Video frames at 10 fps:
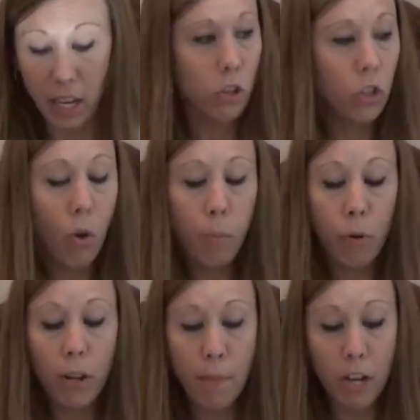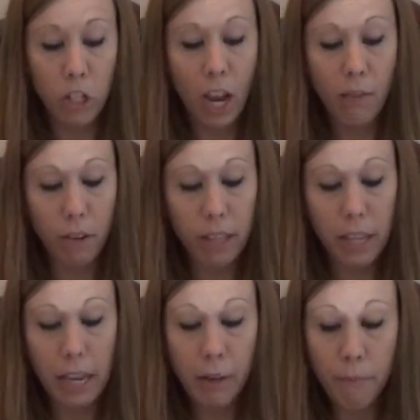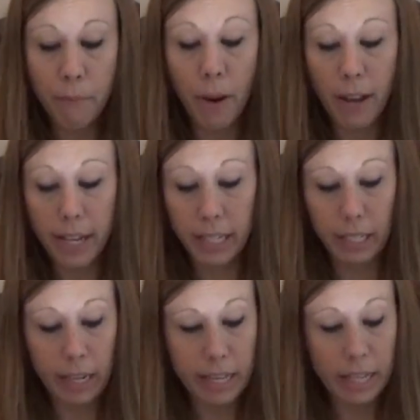So pretty much everything but